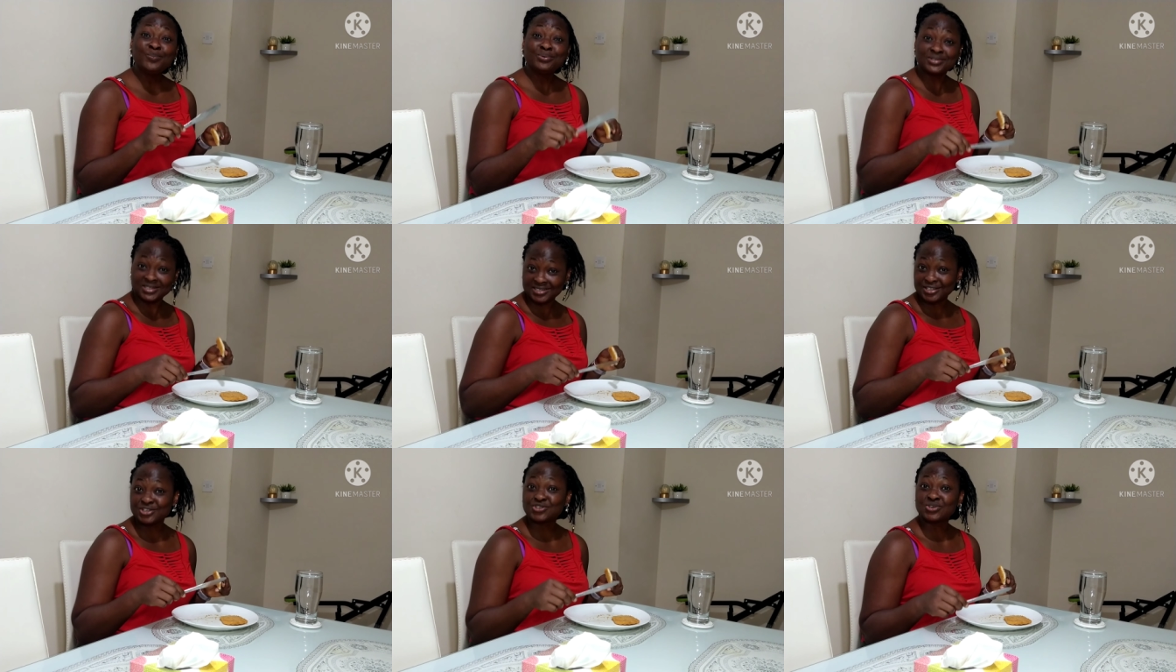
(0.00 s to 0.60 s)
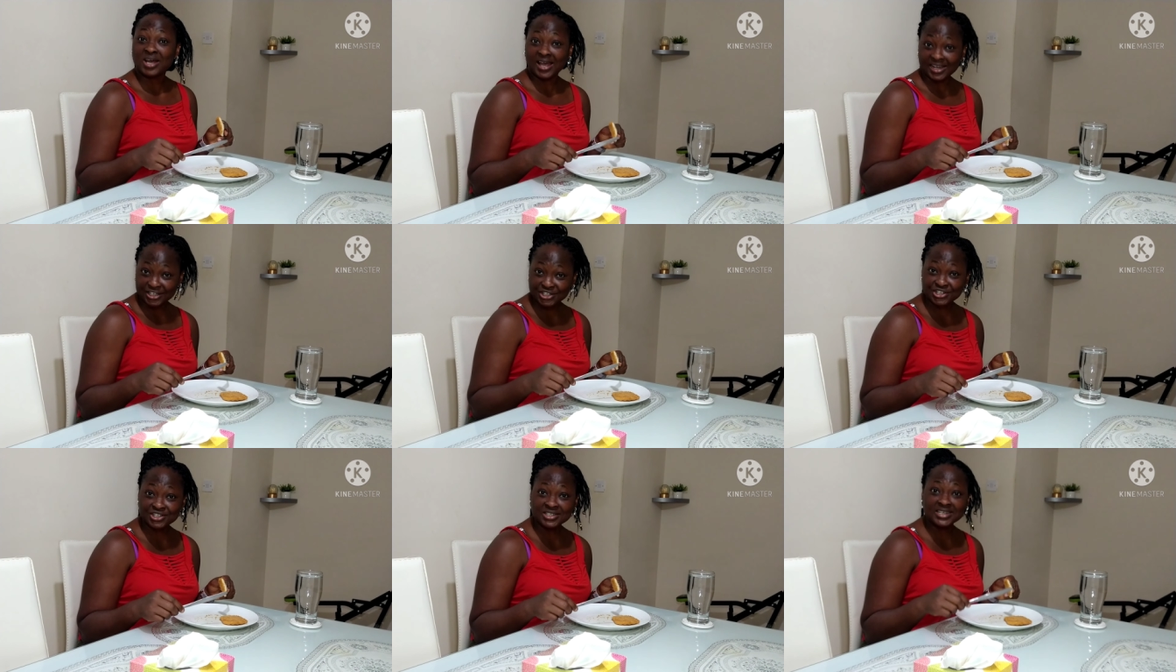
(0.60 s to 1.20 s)
put it into
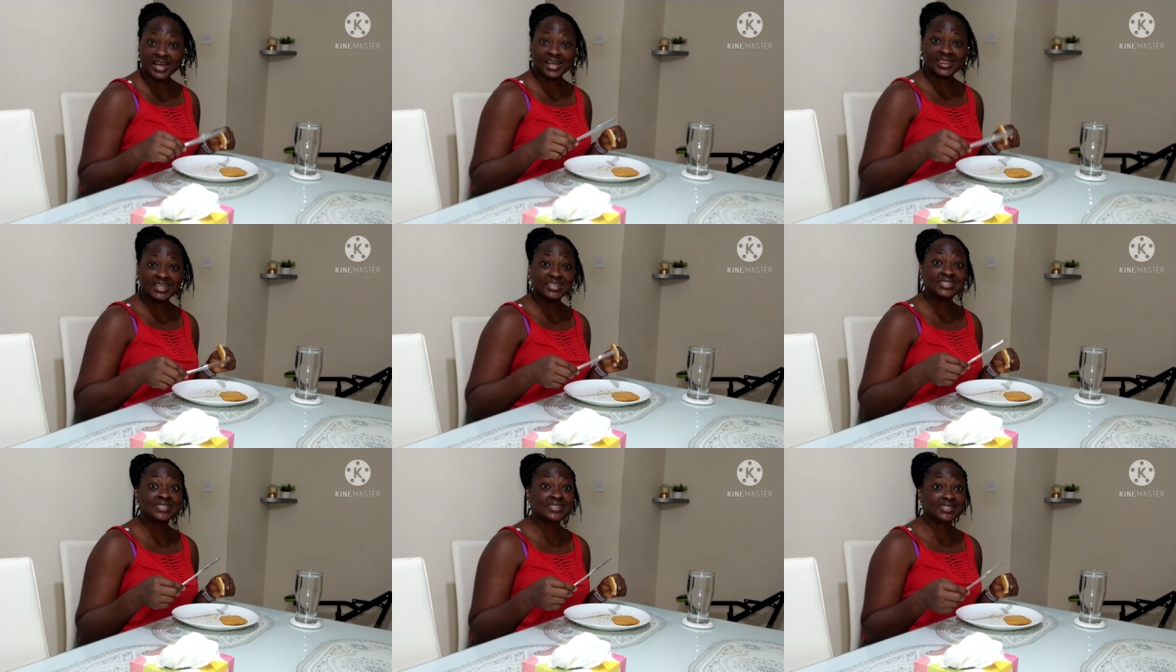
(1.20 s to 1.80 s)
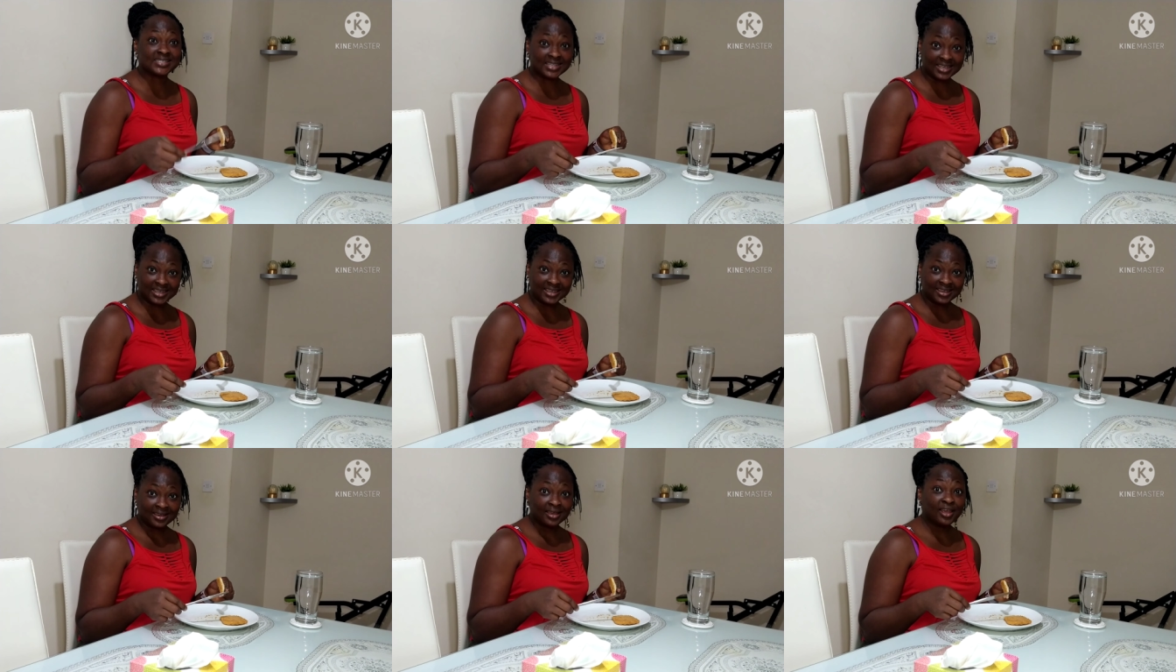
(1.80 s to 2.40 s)
action and then
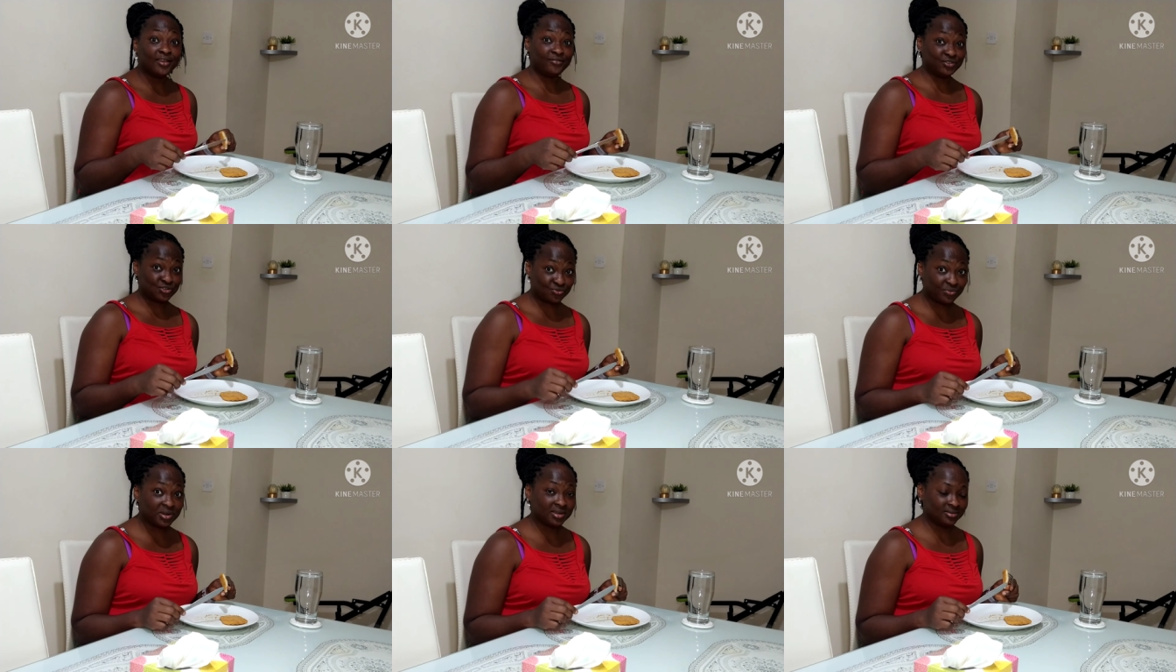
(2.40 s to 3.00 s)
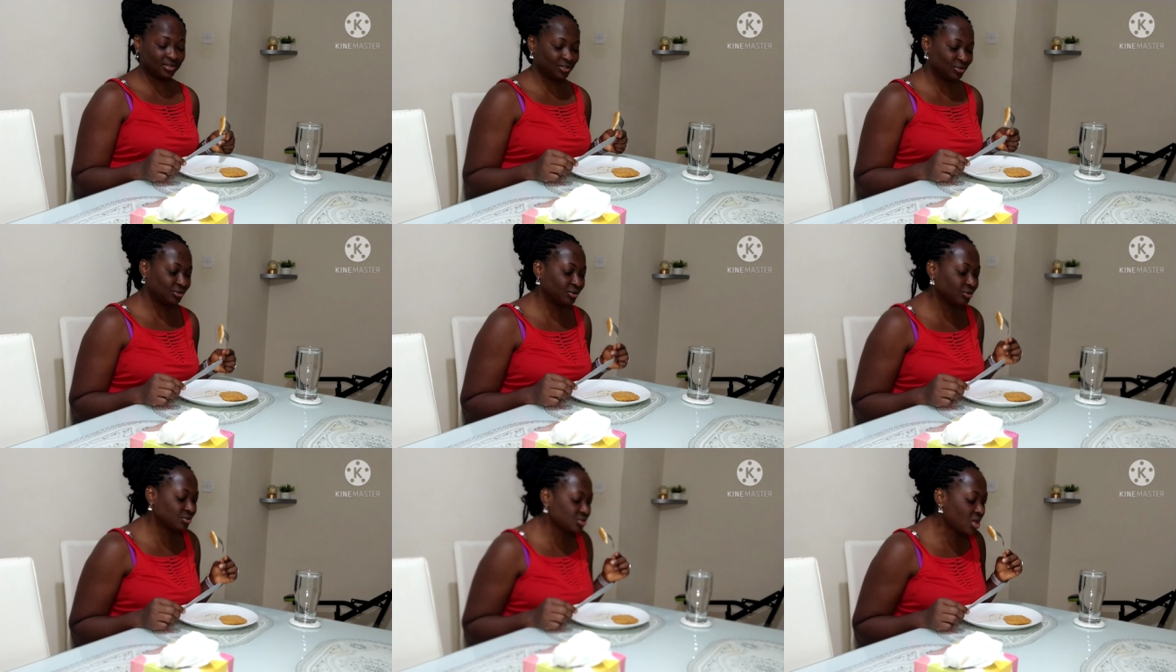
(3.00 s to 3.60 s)
see if it's real or
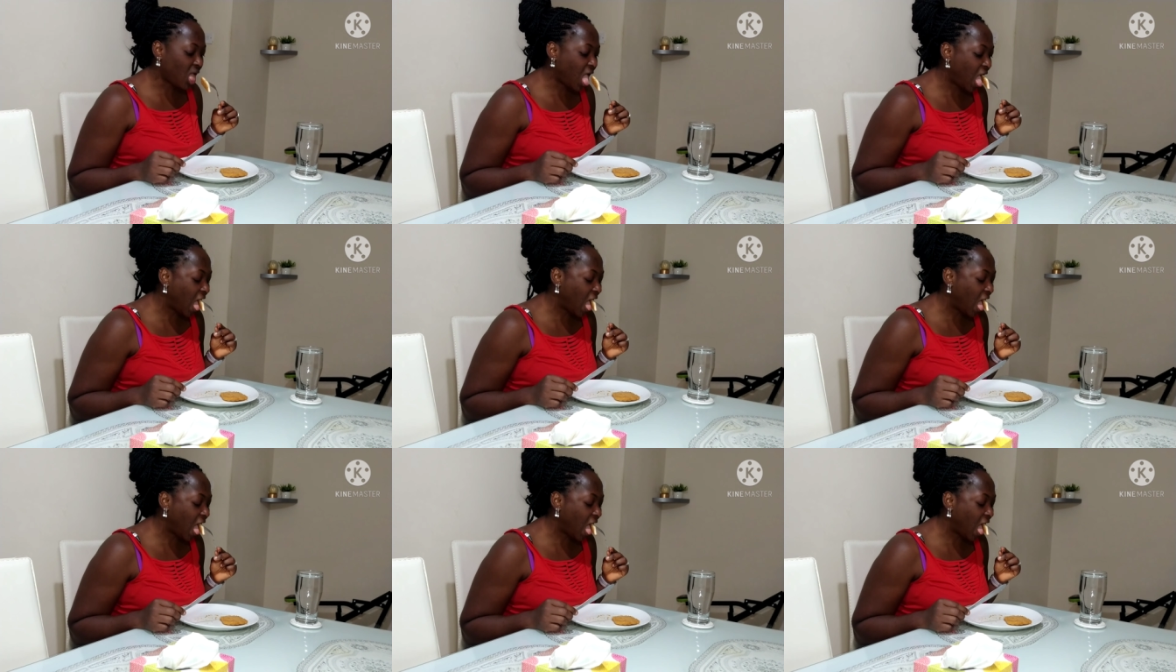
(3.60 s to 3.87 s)
not.